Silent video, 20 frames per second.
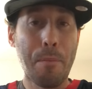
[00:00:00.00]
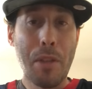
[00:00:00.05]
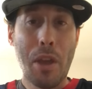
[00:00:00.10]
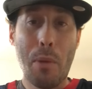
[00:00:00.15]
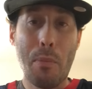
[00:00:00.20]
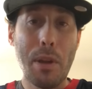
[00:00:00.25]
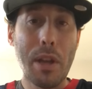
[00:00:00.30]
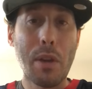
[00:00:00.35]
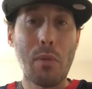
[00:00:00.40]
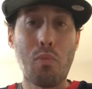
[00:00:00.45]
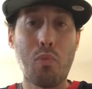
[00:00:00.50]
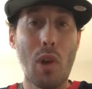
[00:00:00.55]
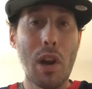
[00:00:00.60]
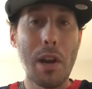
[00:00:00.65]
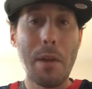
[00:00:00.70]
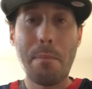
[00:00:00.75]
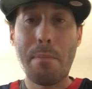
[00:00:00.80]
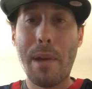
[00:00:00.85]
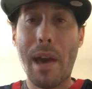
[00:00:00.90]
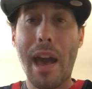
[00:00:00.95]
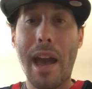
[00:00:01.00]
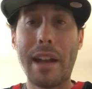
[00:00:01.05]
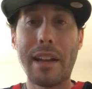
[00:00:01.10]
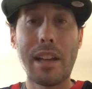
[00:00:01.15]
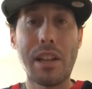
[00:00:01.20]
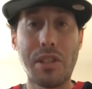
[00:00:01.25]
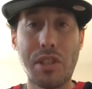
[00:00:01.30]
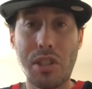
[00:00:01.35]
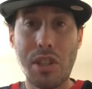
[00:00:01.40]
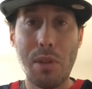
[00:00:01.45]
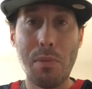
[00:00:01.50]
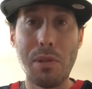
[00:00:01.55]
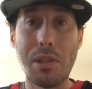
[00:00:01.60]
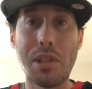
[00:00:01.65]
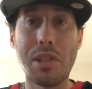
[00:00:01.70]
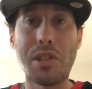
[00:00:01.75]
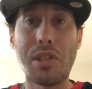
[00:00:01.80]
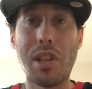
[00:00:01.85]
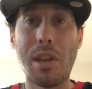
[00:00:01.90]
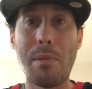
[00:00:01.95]
and we can run it back and see what
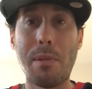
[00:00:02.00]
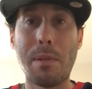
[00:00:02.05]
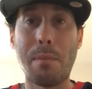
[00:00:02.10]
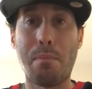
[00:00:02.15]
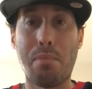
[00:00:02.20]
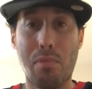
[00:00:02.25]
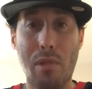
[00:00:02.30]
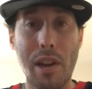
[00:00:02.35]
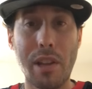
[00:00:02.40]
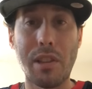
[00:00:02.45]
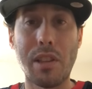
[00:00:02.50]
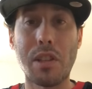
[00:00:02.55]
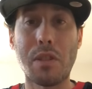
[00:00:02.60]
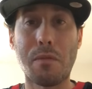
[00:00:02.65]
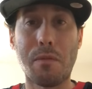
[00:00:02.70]
this team could bring this